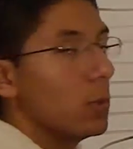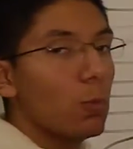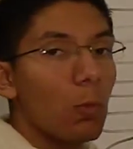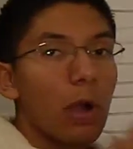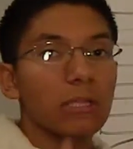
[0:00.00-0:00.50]

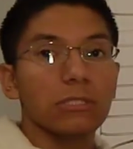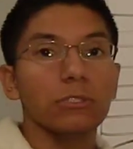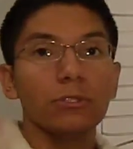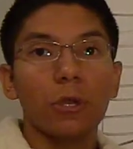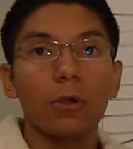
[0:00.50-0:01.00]
want to
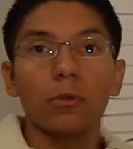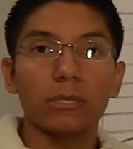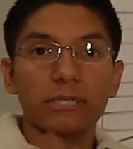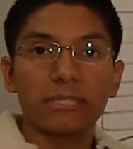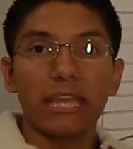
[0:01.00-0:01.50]
go to
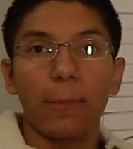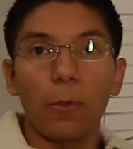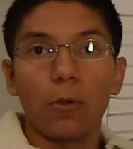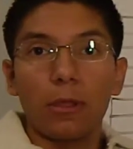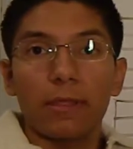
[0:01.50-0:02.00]

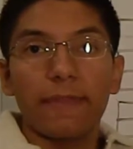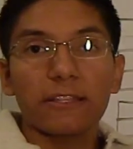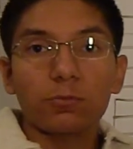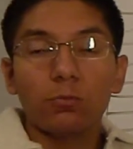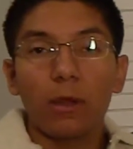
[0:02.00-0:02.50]
stable.
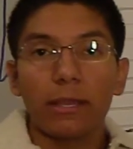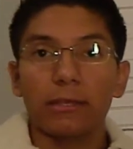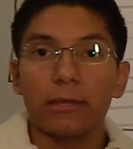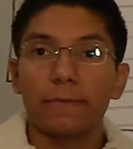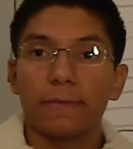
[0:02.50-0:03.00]
That's one
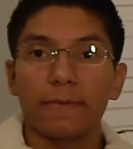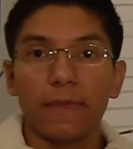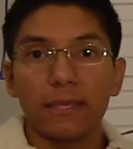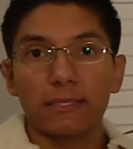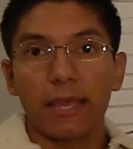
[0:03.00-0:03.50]
of the
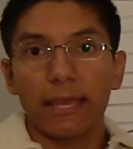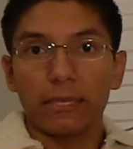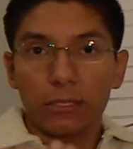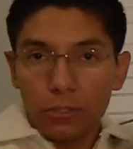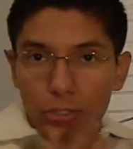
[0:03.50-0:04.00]
things that
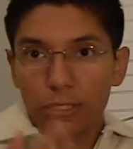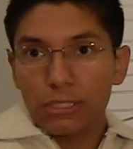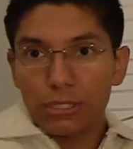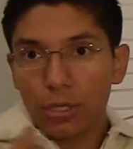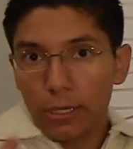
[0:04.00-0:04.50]
you should
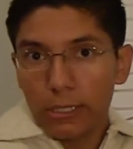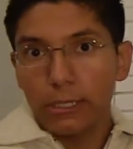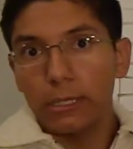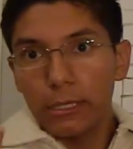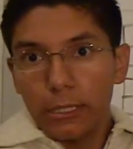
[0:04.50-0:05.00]
start
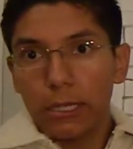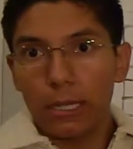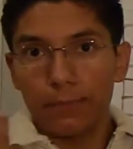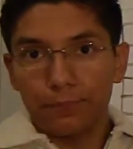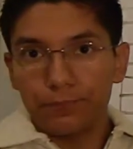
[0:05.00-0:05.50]

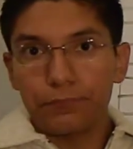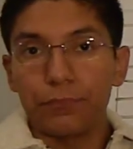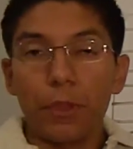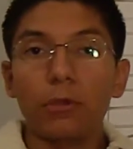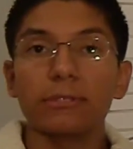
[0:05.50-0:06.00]

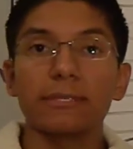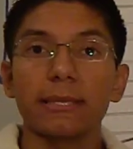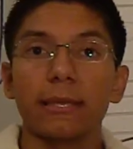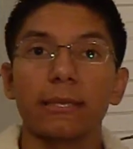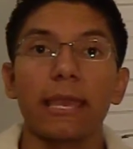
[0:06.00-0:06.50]
noticing
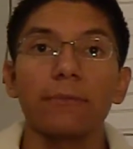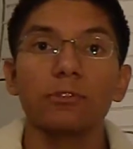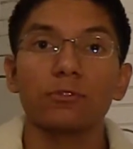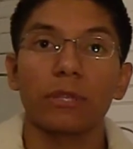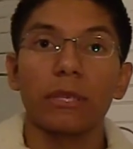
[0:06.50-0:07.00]
in
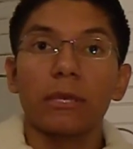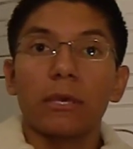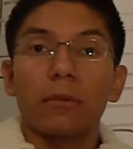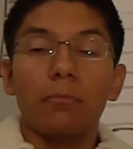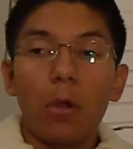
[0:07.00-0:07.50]
chemistry.
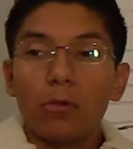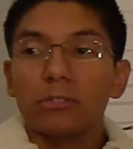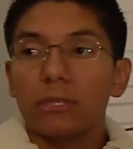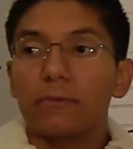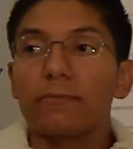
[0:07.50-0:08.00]

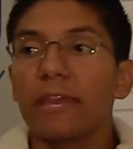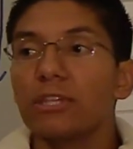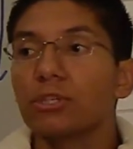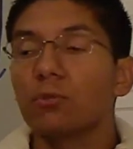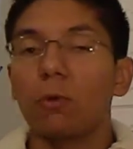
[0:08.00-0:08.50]
Most of
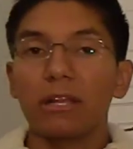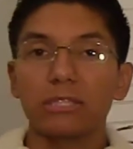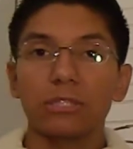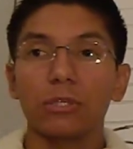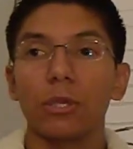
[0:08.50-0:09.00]
nature wants
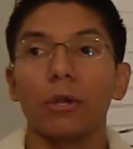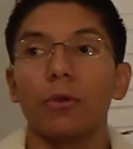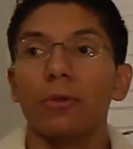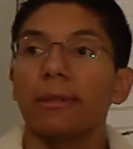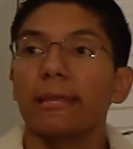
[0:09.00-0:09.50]
to
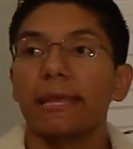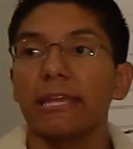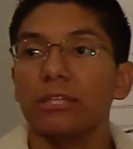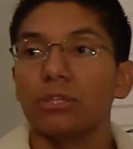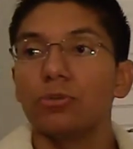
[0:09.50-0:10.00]
go
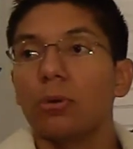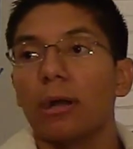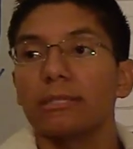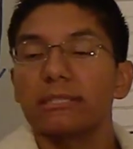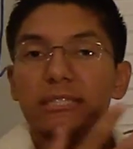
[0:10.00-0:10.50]
into a
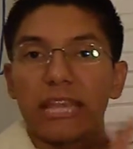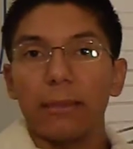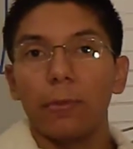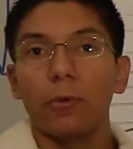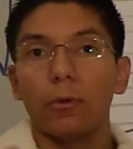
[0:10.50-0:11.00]

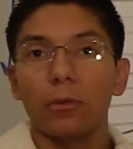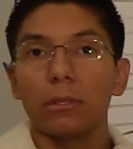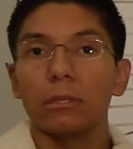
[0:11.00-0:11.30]
stable,